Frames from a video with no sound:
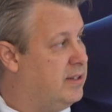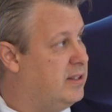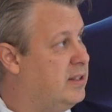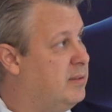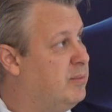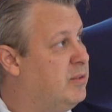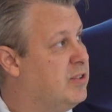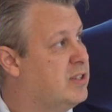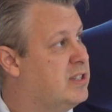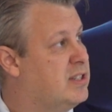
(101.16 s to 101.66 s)

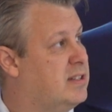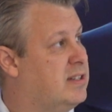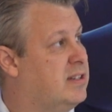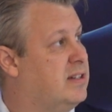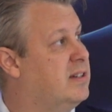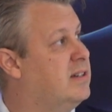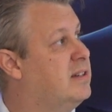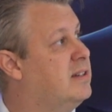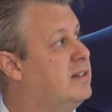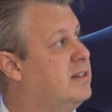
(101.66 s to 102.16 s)
most
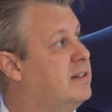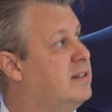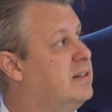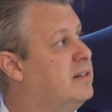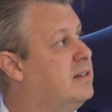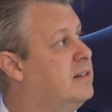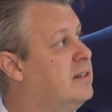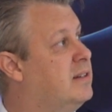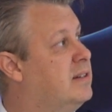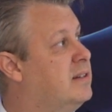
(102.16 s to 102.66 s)

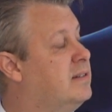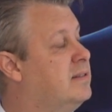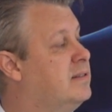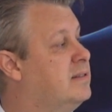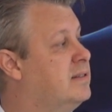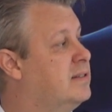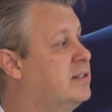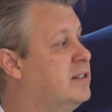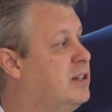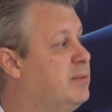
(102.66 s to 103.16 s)

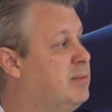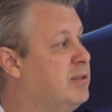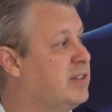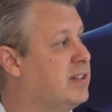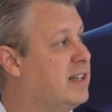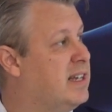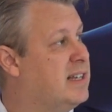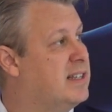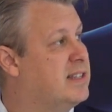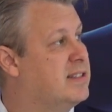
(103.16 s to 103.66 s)
common
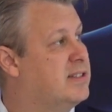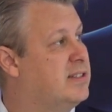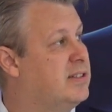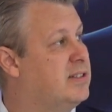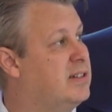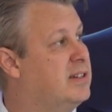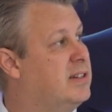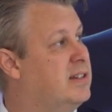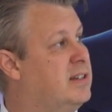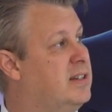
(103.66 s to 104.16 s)

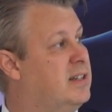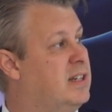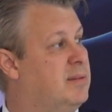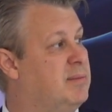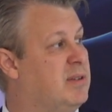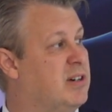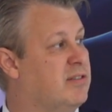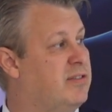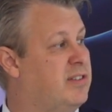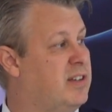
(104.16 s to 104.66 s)
cancer
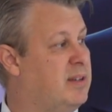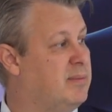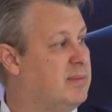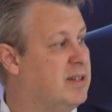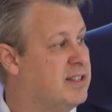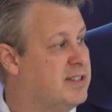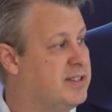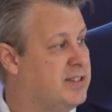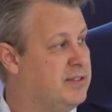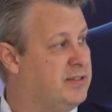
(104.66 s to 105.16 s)
among
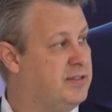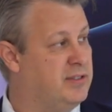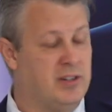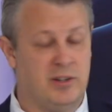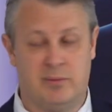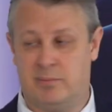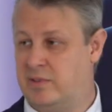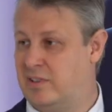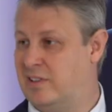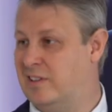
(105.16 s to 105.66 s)
females in
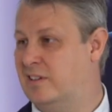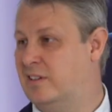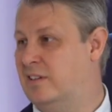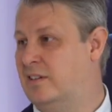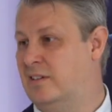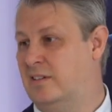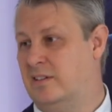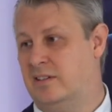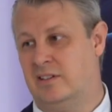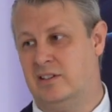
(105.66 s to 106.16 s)
Europe,
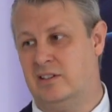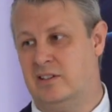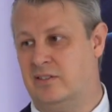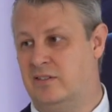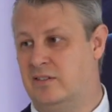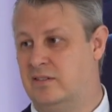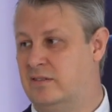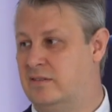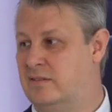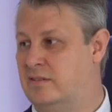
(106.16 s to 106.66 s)
you
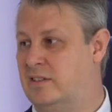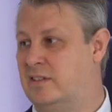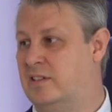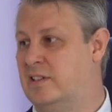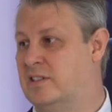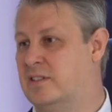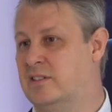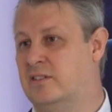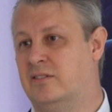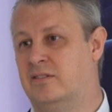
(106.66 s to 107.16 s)
know, there
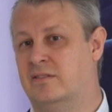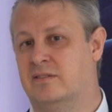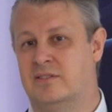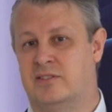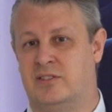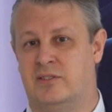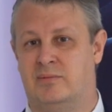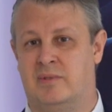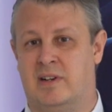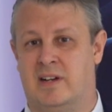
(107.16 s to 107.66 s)
is no
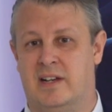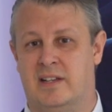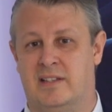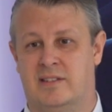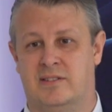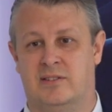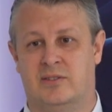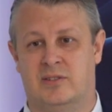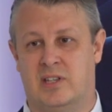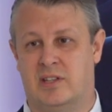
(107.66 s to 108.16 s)
surprise,
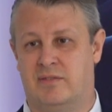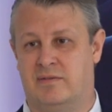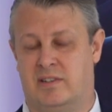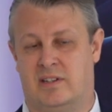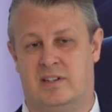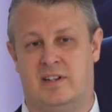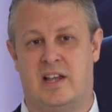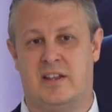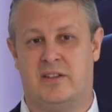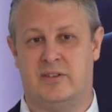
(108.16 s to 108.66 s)
not even
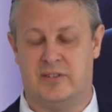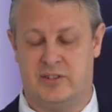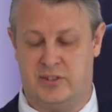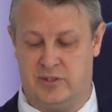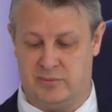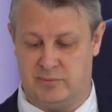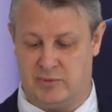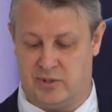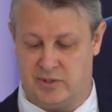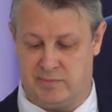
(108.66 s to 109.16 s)
another
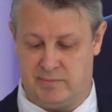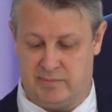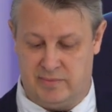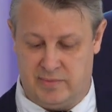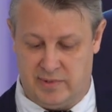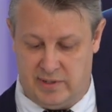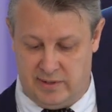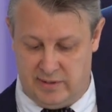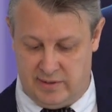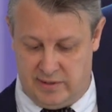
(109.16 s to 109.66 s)
tumor
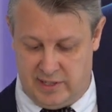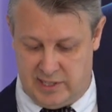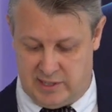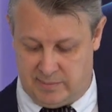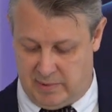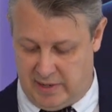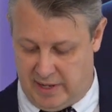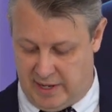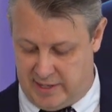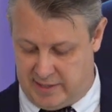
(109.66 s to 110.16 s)

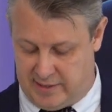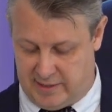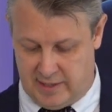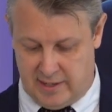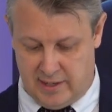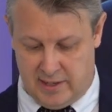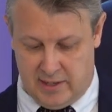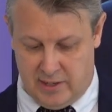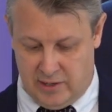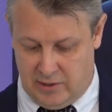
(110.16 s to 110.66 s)
displays.
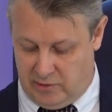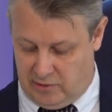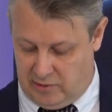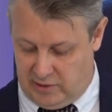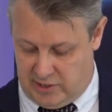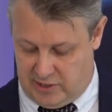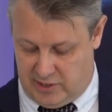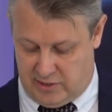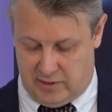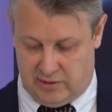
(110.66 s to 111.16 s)
All
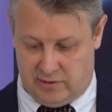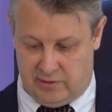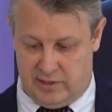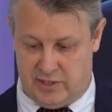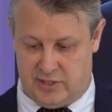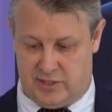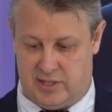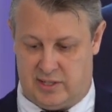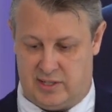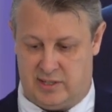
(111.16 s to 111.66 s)

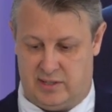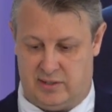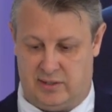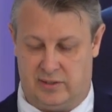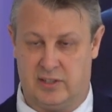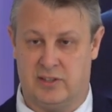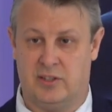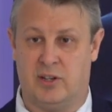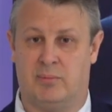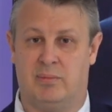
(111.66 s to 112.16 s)
is just on
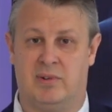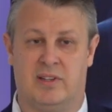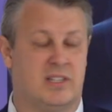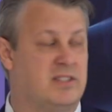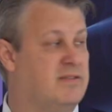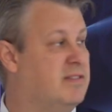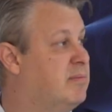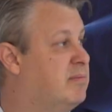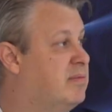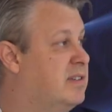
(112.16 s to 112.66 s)
the top
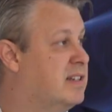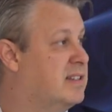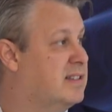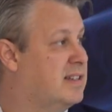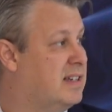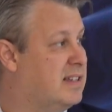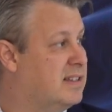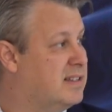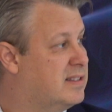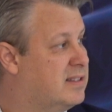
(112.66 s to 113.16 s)
list with breast
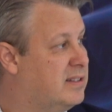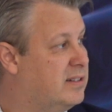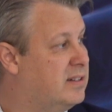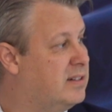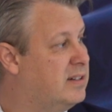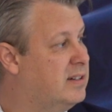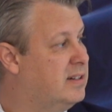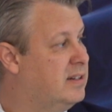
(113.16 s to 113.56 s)
cancer.